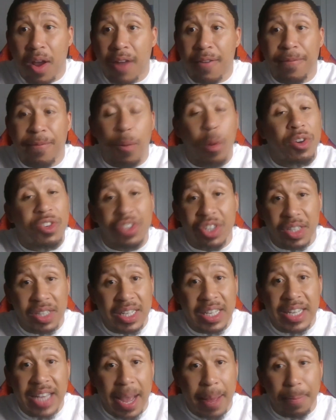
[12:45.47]

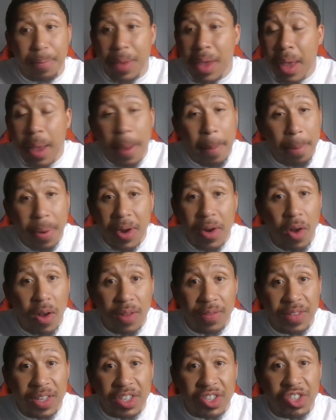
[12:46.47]
unfortunately got put
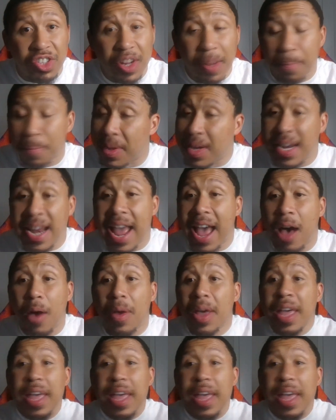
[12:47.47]
on the ship but now